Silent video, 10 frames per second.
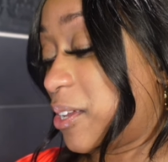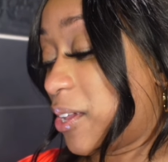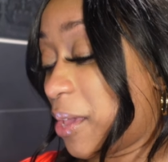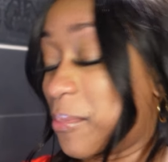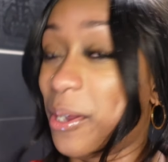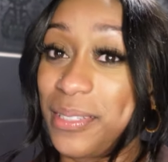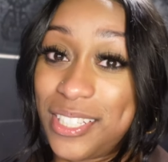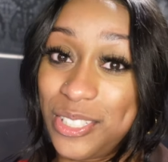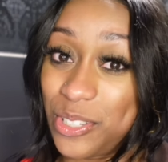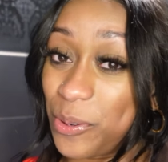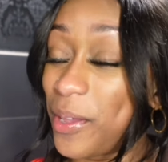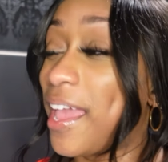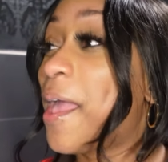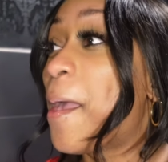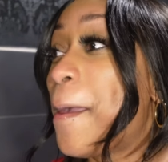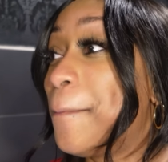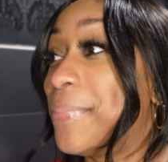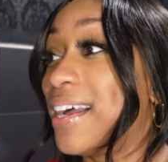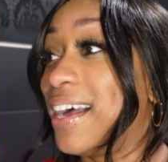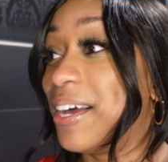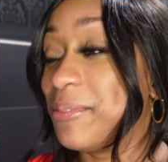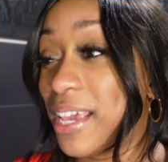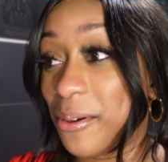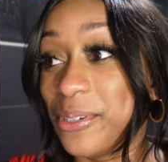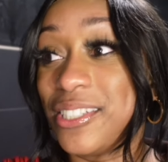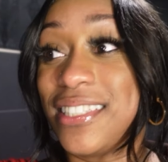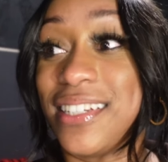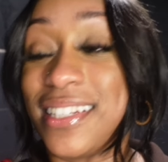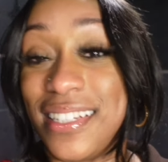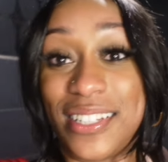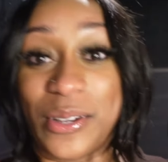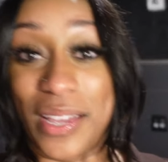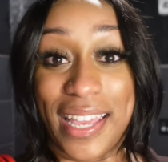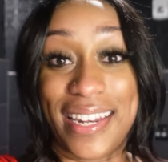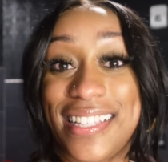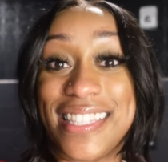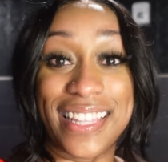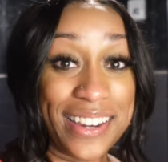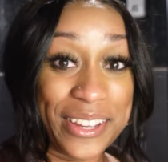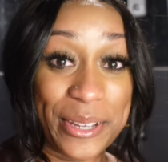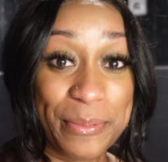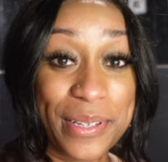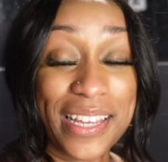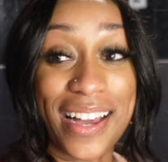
Okay, Barb says she's on her way. But um, yeah, we're just gonna go ahead and set up.